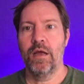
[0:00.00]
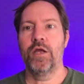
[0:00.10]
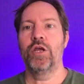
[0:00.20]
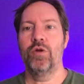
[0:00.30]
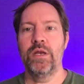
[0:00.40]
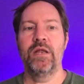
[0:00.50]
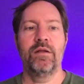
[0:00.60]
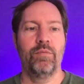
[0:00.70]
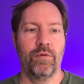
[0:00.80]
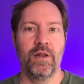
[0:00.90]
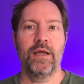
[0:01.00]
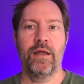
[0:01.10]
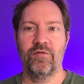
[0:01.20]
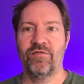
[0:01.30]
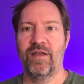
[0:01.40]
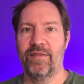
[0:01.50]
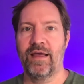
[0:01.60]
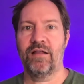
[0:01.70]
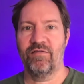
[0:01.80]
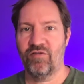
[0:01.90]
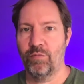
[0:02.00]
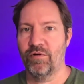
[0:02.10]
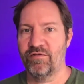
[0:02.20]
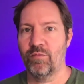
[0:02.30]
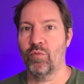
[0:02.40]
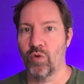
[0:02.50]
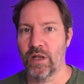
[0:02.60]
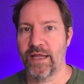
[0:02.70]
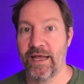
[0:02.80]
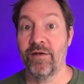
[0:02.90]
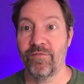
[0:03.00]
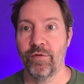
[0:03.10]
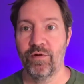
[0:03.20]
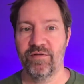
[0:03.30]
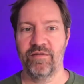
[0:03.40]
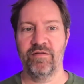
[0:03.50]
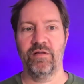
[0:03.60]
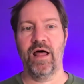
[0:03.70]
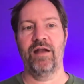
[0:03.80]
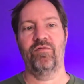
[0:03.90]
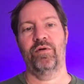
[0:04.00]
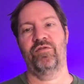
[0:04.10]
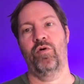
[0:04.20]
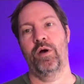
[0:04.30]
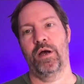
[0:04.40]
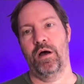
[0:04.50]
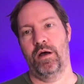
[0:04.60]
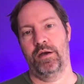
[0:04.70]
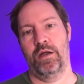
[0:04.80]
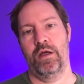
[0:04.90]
You need to really understand that consumerism really influences a lot of what's going on.